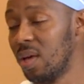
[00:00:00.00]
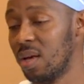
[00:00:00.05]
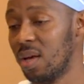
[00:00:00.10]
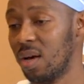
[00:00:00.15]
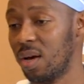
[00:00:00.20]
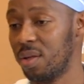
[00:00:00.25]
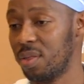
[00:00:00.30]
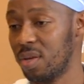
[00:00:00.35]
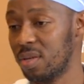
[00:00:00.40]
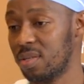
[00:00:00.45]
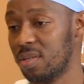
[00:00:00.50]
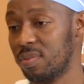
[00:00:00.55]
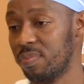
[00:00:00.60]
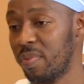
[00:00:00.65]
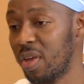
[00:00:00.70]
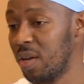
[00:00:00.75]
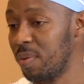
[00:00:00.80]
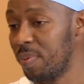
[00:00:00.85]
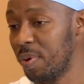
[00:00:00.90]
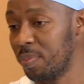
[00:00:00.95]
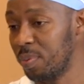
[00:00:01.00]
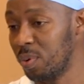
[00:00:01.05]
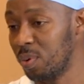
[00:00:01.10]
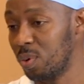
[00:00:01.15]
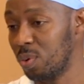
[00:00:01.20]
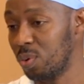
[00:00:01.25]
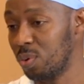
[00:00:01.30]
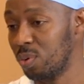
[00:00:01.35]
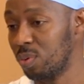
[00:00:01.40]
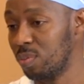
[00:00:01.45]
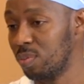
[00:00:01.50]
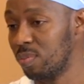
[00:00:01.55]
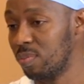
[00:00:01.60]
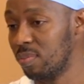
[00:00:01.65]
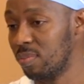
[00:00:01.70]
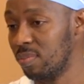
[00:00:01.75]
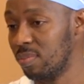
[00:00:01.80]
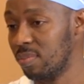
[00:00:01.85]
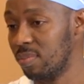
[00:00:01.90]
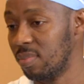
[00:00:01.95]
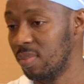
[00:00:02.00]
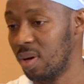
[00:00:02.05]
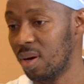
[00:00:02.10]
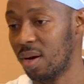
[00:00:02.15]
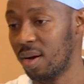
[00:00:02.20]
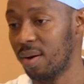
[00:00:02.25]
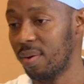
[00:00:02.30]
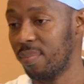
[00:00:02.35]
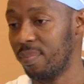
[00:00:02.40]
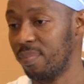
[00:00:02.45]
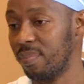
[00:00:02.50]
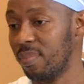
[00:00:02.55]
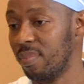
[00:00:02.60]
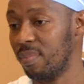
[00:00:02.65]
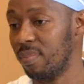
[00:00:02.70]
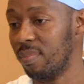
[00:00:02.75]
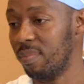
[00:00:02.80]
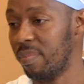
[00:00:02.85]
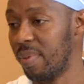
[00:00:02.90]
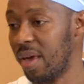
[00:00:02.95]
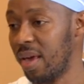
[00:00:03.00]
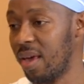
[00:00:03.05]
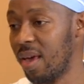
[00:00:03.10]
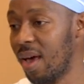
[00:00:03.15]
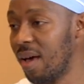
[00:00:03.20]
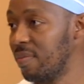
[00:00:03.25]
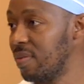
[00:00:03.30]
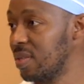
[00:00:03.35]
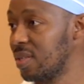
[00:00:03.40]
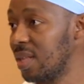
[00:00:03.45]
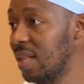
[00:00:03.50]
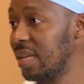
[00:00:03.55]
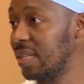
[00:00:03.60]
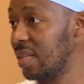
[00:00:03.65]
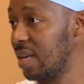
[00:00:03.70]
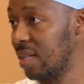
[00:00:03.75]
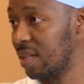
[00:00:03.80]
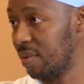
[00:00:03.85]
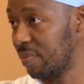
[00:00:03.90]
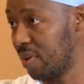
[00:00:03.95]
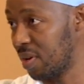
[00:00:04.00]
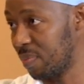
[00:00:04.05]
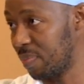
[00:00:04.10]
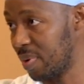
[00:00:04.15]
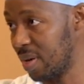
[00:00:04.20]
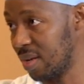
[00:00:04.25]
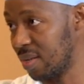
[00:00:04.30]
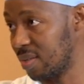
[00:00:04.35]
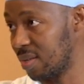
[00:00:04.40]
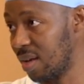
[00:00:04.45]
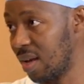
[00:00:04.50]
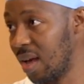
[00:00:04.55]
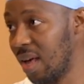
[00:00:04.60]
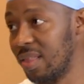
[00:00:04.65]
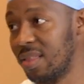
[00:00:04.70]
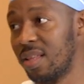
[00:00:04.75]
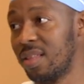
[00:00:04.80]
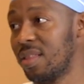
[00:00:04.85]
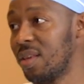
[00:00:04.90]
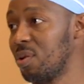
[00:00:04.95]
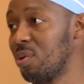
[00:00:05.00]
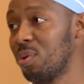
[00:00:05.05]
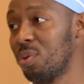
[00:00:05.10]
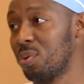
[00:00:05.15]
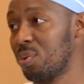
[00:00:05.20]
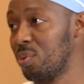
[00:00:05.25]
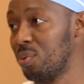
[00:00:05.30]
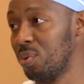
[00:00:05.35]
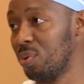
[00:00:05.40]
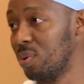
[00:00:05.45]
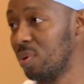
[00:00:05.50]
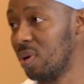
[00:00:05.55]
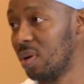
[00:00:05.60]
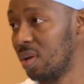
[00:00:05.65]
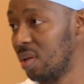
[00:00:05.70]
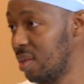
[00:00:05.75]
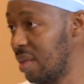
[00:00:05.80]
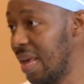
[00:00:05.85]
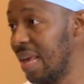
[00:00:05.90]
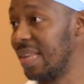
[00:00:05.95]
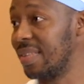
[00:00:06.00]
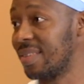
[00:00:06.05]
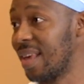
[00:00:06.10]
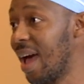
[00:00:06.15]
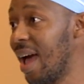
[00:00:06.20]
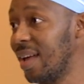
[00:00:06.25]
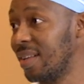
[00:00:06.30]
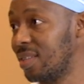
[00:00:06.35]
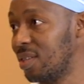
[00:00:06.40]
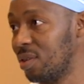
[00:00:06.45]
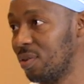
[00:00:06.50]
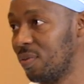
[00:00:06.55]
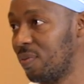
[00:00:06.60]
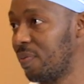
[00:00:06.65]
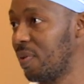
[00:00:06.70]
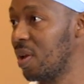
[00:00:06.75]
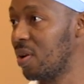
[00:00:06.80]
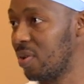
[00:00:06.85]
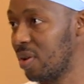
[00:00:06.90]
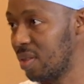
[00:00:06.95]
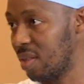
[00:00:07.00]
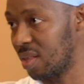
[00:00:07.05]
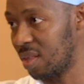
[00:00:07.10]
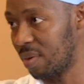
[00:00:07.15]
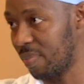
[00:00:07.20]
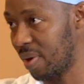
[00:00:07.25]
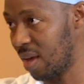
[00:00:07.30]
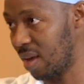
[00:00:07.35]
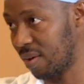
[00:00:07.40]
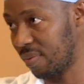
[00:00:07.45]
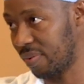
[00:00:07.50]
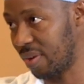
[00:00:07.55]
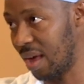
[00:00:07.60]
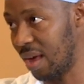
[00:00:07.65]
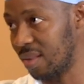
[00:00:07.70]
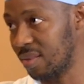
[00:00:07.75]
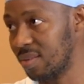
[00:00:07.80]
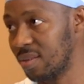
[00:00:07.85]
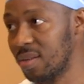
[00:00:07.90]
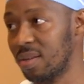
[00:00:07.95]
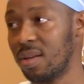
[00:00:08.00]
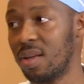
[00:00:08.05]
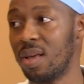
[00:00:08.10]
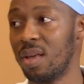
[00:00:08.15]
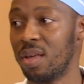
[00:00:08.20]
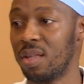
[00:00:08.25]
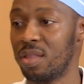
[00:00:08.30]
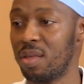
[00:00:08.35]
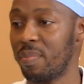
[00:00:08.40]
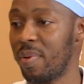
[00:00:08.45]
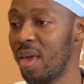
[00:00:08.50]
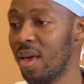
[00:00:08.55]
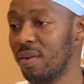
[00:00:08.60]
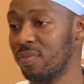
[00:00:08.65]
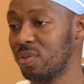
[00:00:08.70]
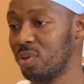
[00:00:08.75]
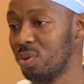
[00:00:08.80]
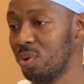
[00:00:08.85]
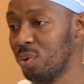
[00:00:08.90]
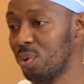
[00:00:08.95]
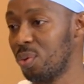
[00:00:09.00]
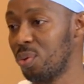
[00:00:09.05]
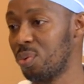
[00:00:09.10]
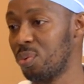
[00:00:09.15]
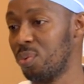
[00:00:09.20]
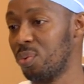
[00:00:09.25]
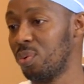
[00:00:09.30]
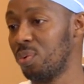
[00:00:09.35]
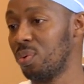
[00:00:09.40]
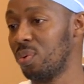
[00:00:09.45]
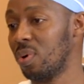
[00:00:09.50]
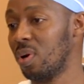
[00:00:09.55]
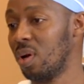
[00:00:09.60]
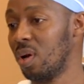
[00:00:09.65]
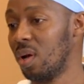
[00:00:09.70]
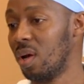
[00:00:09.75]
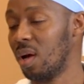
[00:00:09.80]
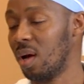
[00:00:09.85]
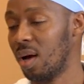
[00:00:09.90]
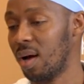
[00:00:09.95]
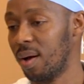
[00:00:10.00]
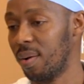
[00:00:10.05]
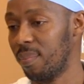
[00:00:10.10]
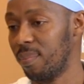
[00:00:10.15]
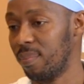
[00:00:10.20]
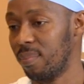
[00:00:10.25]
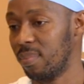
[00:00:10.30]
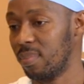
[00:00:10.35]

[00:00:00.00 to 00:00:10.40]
Okay. Uh, there's many people who um, may have a slightly elevated PSA and then they go through the anxiety of fearing that they may have cancer. they may have to go through um,